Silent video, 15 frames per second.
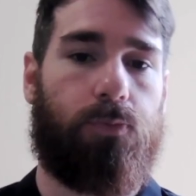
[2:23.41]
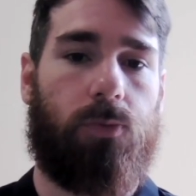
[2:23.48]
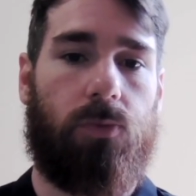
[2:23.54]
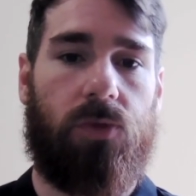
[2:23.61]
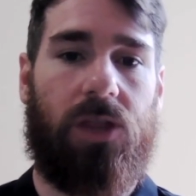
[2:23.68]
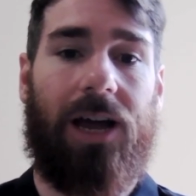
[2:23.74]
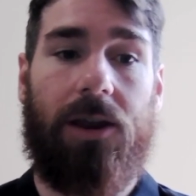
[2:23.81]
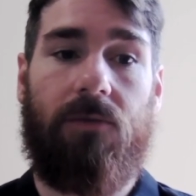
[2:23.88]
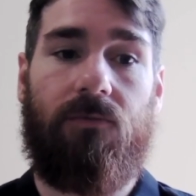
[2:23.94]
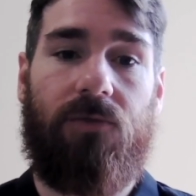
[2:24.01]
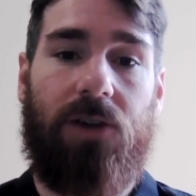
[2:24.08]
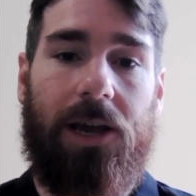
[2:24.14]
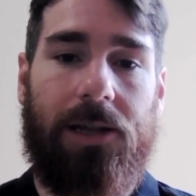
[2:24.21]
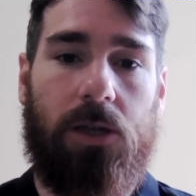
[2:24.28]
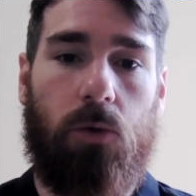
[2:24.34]
That
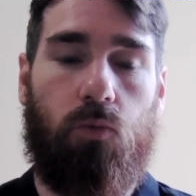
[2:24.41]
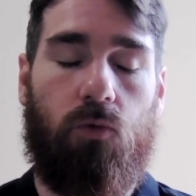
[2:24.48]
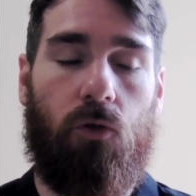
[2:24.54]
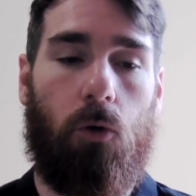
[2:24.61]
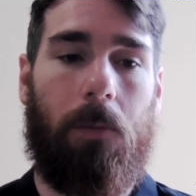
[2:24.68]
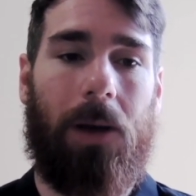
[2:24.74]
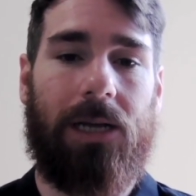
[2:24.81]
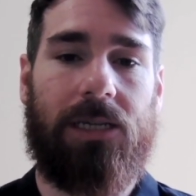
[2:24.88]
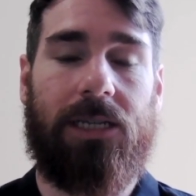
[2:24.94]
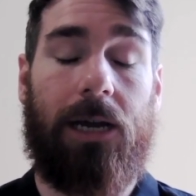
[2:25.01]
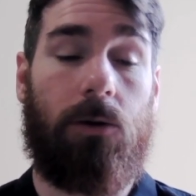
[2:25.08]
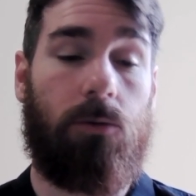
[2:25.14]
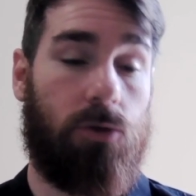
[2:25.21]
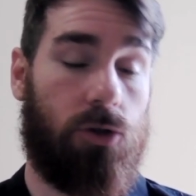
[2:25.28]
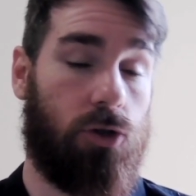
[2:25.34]
inverted fullback
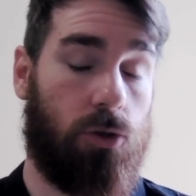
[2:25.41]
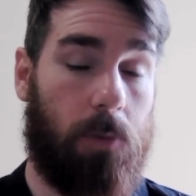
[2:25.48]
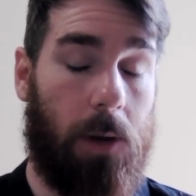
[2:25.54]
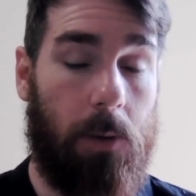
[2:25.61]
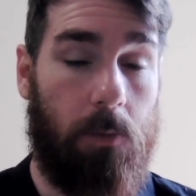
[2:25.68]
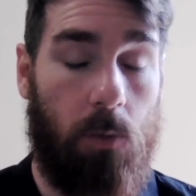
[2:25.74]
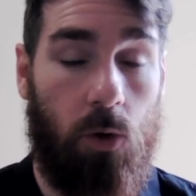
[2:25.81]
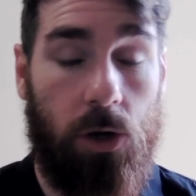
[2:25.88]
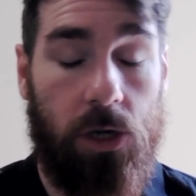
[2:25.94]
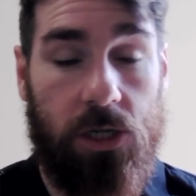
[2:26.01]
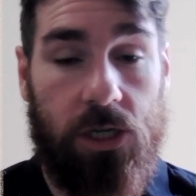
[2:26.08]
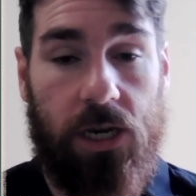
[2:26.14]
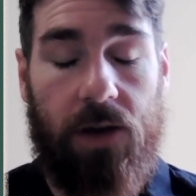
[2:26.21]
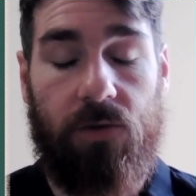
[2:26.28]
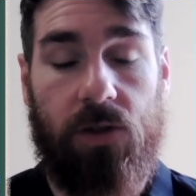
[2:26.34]
style was used by Moyes
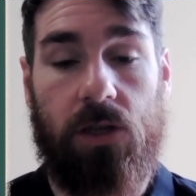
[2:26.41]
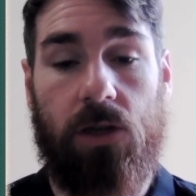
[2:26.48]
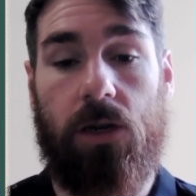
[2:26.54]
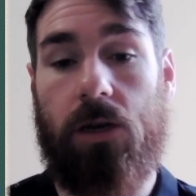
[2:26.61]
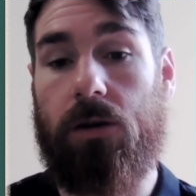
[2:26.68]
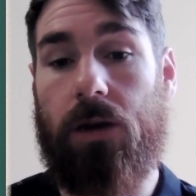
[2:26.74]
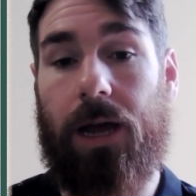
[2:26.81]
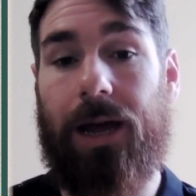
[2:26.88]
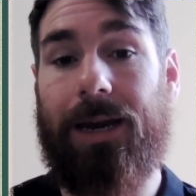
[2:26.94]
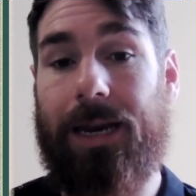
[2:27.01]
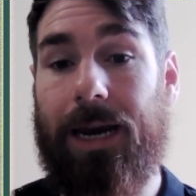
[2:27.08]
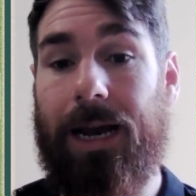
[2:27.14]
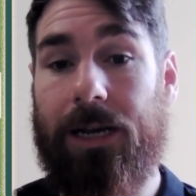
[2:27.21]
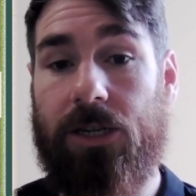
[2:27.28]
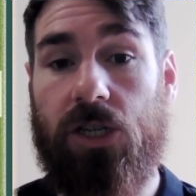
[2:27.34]
at Everton, and
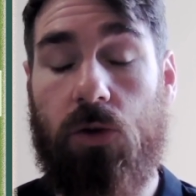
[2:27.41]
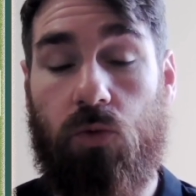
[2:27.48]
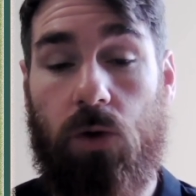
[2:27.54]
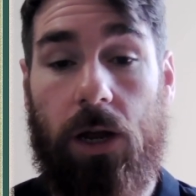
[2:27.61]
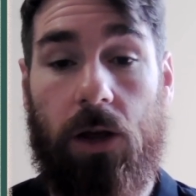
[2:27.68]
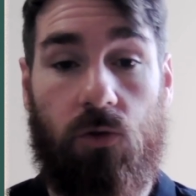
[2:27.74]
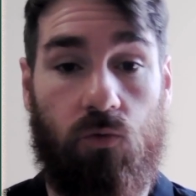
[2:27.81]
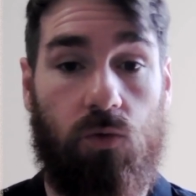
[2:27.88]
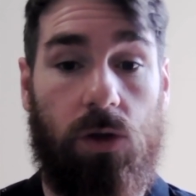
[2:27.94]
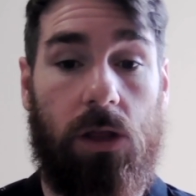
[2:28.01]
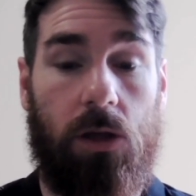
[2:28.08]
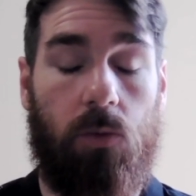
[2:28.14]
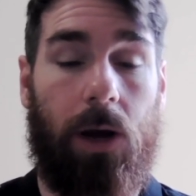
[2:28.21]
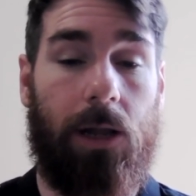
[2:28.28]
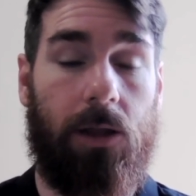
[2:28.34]
it actually works
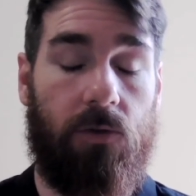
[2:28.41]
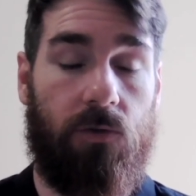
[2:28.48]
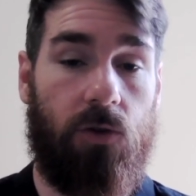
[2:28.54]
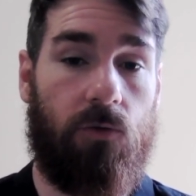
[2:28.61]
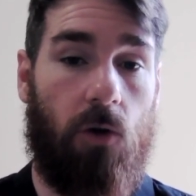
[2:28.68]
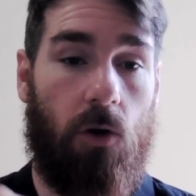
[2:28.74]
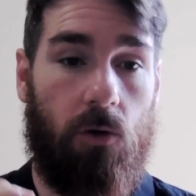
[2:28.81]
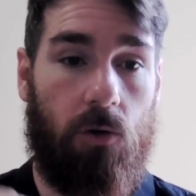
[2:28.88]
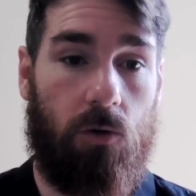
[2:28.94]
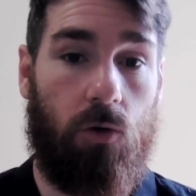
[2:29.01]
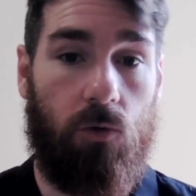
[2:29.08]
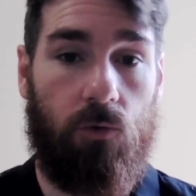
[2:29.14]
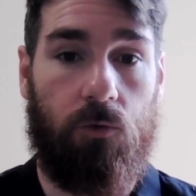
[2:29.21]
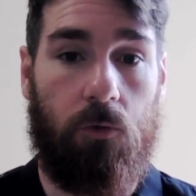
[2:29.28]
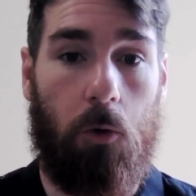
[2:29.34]
really well if you've got
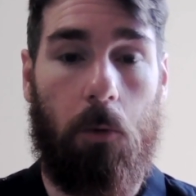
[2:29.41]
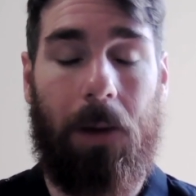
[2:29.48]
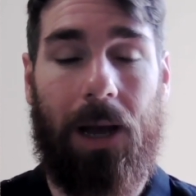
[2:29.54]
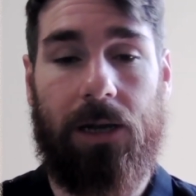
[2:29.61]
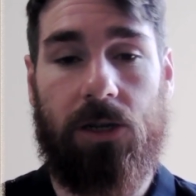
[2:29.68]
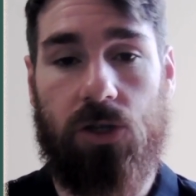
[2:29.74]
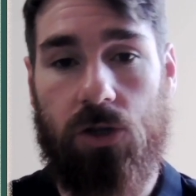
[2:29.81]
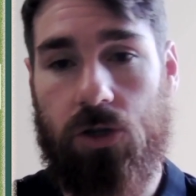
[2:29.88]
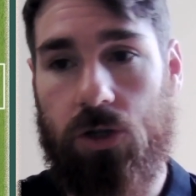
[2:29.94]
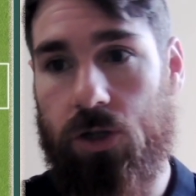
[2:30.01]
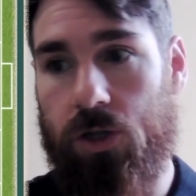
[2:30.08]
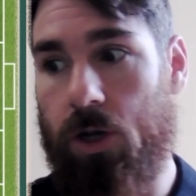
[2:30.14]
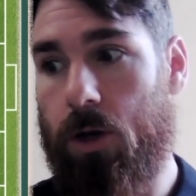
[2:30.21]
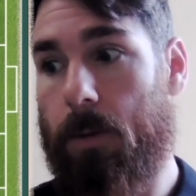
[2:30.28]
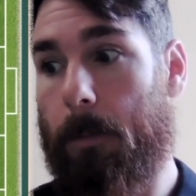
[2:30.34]
good fullbacks such as
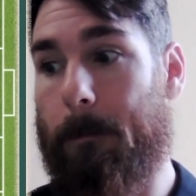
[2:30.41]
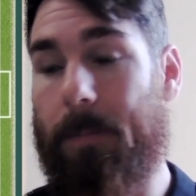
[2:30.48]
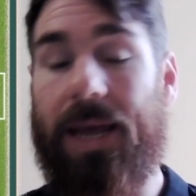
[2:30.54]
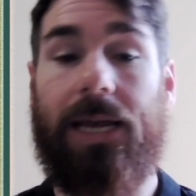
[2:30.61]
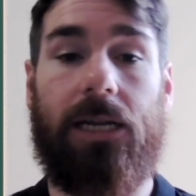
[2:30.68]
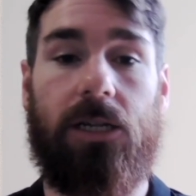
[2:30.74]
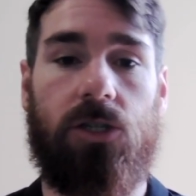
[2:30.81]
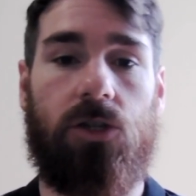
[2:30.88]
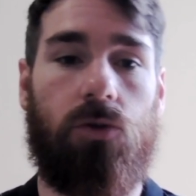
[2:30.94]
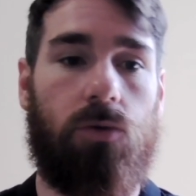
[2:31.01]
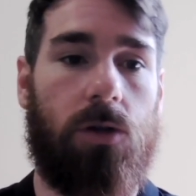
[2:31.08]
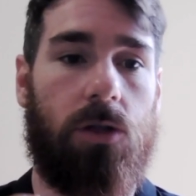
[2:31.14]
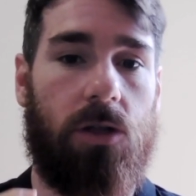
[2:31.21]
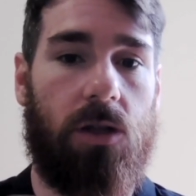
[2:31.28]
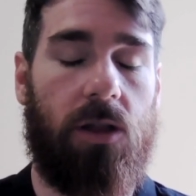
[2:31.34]
Baines who
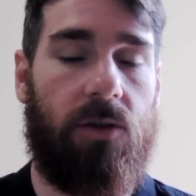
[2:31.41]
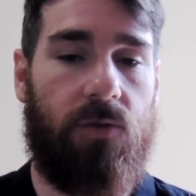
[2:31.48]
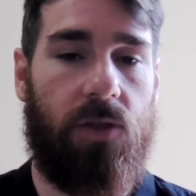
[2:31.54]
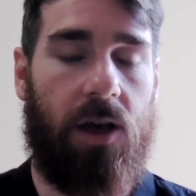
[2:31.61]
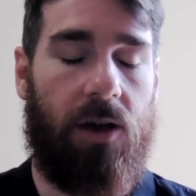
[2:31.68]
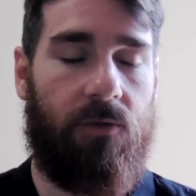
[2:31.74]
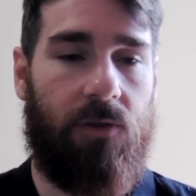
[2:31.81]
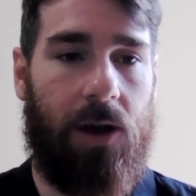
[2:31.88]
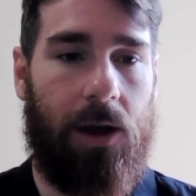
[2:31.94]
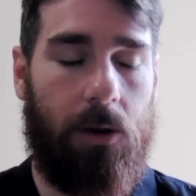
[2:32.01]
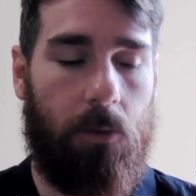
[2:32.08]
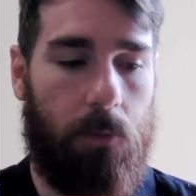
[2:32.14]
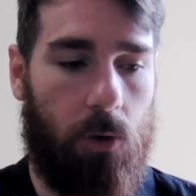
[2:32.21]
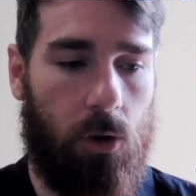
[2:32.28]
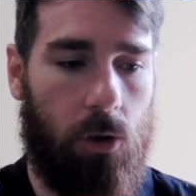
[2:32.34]
can deliver that final
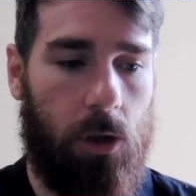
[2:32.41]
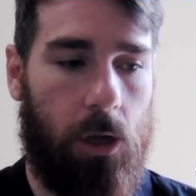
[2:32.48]
ball.